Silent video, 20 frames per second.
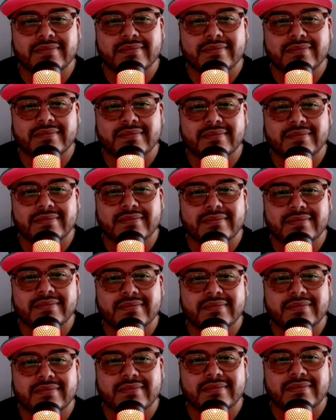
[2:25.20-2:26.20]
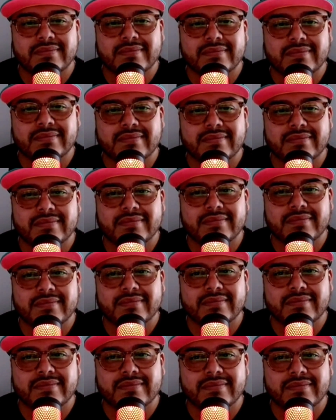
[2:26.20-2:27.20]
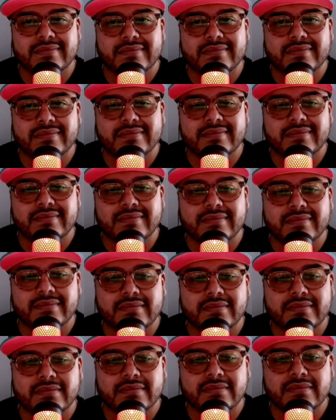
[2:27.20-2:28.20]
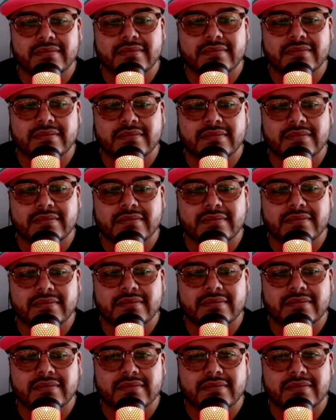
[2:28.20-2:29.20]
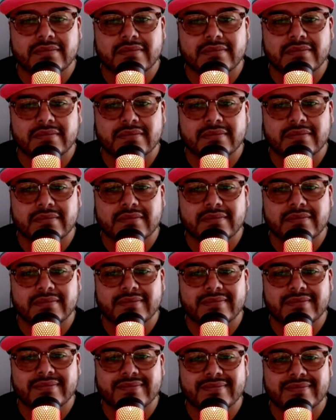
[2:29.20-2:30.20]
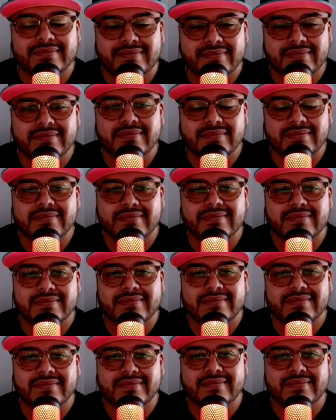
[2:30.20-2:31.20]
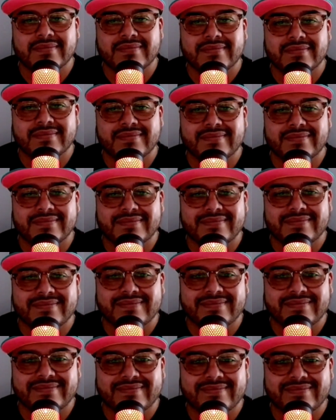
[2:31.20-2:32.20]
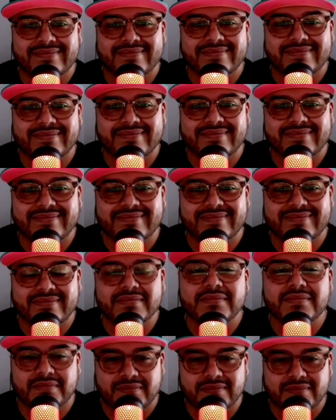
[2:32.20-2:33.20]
This person isn't speaking.